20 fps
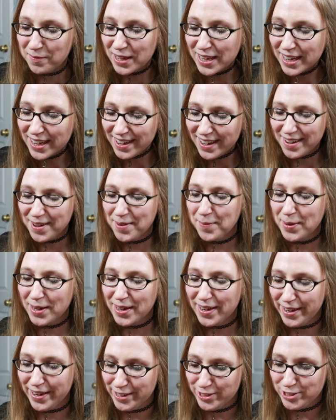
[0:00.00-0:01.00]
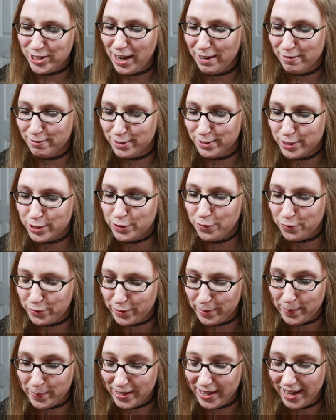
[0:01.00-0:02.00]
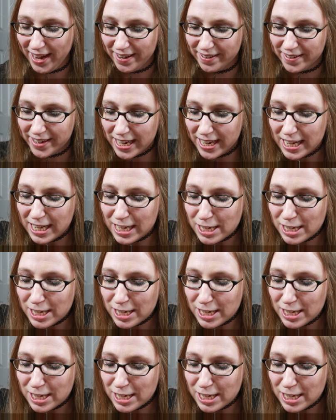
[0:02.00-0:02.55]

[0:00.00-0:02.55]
Like, oh my gosh, I was flipping out.